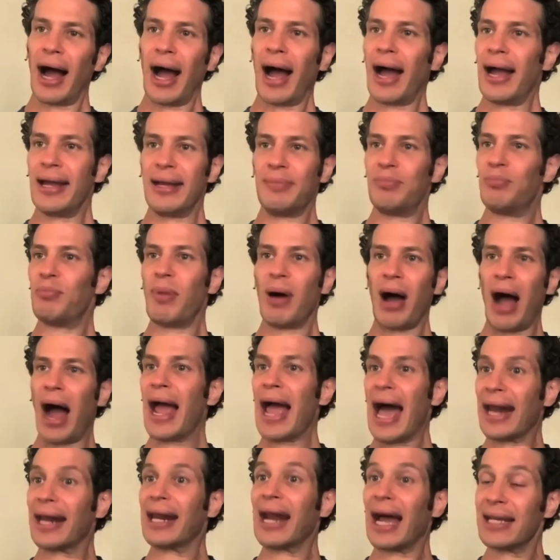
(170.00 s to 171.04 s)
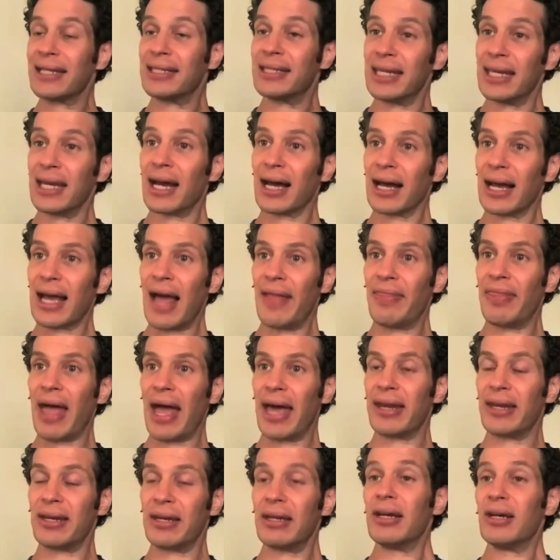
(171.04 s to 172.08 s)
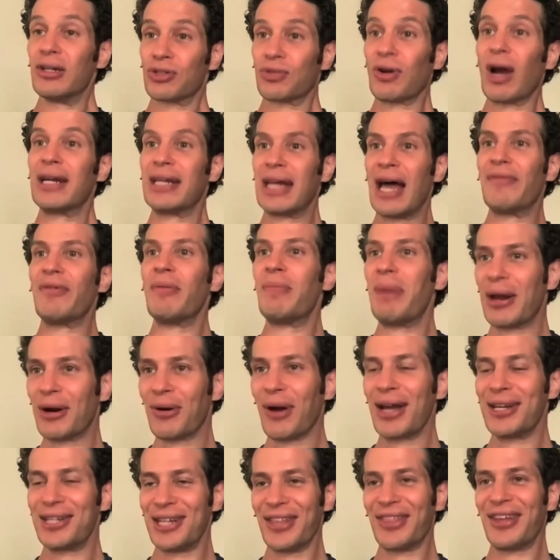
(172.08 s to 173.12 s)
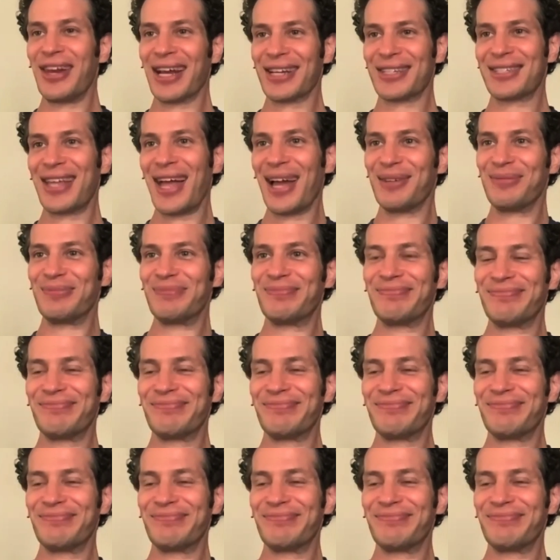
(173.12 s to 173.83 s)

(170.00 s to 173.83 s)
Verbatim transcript: I I had an idea and then tried to have a better idea the next day.